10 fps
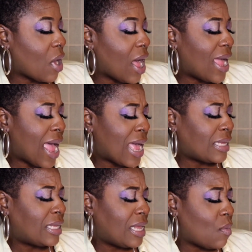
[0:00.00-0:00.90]
I
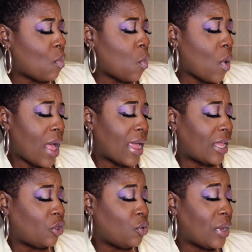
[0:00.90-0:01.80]
asked them, why?
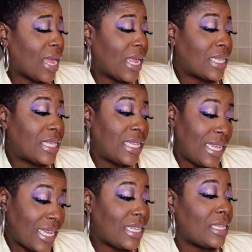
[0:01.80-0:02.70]
You can't
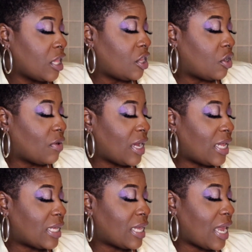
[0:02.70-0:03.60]
see it? The
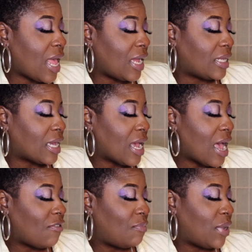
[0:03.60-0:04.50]
greatest light
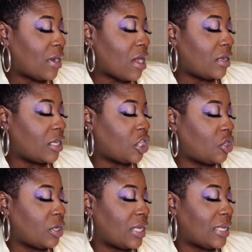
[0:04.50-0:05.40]
have been
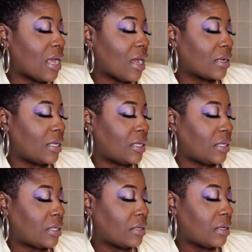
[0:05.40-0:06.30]
understood in darkness.